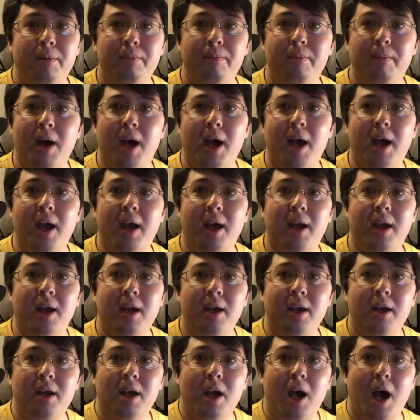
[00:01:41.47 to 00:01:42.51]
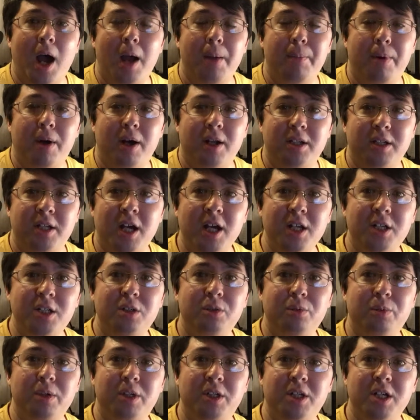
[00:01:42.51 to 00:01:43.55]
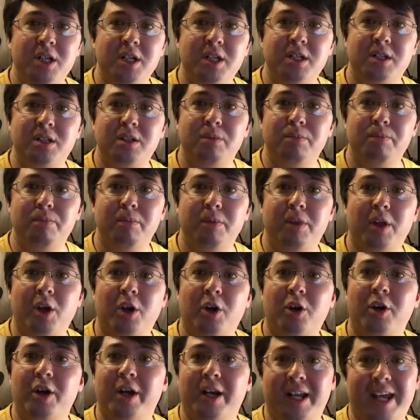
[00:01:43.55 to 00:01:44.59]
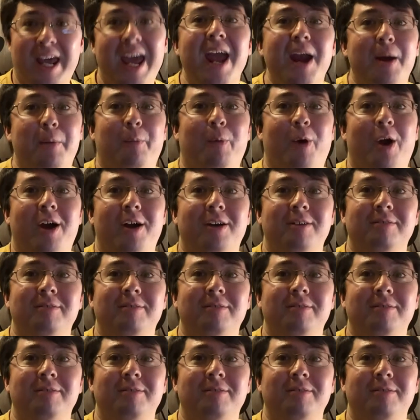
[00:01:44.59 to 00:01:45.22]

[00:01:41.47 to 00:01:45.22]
my iPod Touch, which is the current camera.